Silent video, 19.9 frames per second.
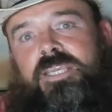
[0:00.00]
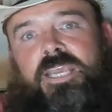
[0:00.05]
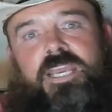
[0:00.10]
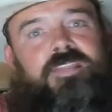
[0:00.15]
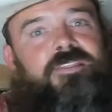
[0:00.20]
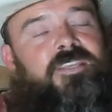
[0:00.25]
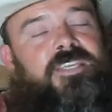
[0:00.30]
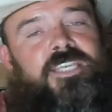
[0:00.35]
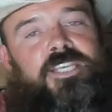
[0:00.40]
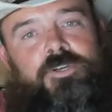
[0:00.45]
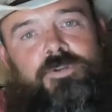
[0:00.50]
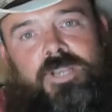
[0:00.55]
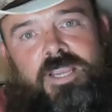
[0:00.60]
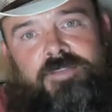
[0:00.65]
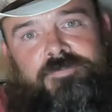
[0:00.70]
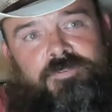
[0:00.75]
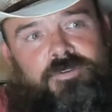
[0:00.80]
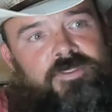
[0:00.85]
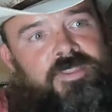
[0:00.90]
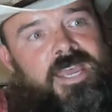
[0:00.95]
And the year
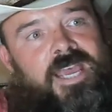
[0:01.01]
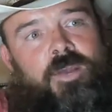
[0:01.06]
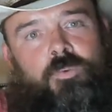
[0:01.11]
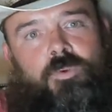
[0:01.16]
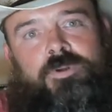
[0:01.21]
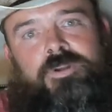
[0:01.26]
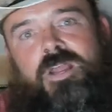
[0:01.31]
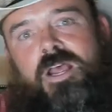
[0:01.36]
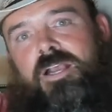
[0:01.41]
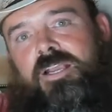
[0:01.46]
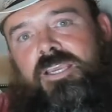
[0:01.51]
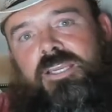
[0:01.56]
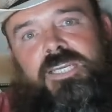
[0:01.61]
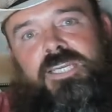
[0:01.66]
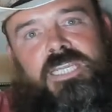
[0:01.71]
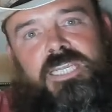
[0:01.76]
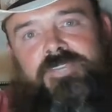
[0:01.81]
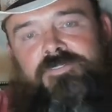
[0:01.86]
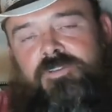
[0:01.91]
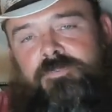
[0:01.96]
after that, we're not going to
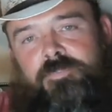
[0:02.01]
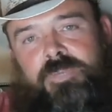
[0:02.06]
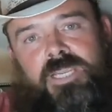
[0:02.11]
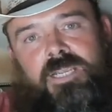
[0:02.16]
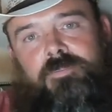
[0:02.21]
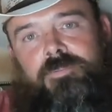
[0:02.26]
even be